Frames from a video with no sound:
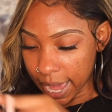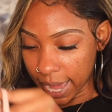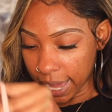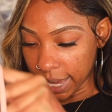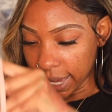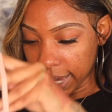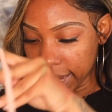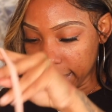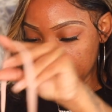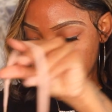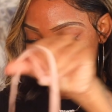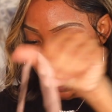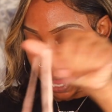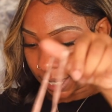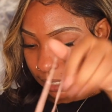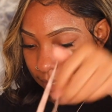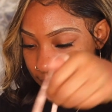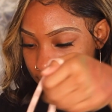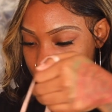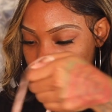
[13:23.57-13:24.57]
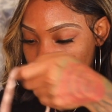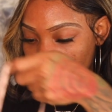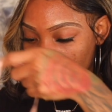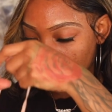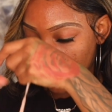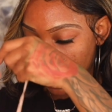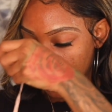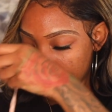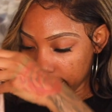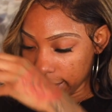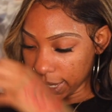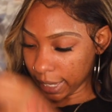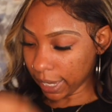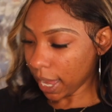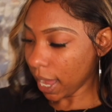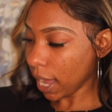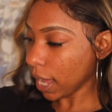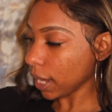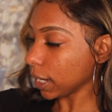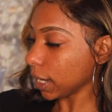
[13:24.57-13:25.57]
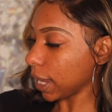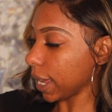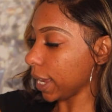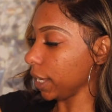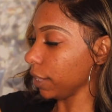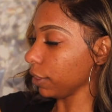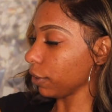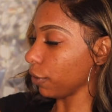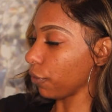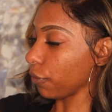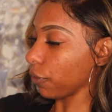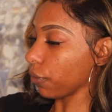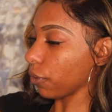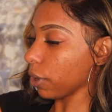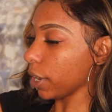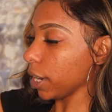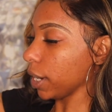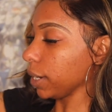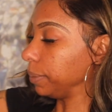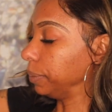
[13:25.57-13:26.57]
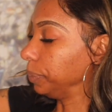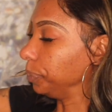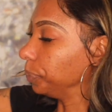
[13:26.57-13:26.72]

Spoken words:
And I could tell, like, it kind of like in the front,